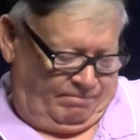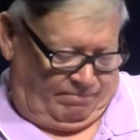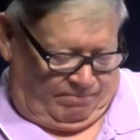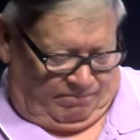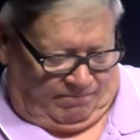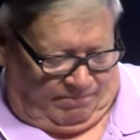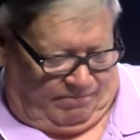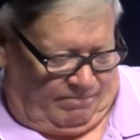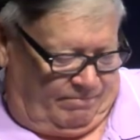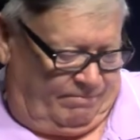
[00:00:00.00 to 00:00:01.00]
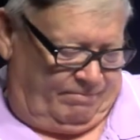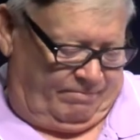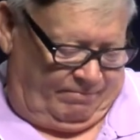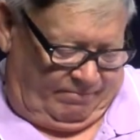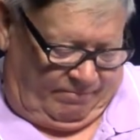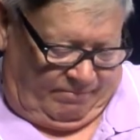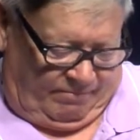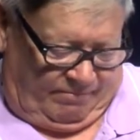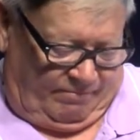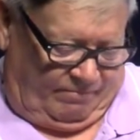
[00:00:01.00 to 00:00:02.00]

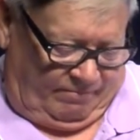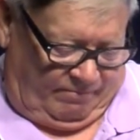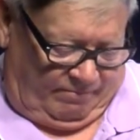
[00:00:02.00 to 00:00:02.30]
(no one is talking)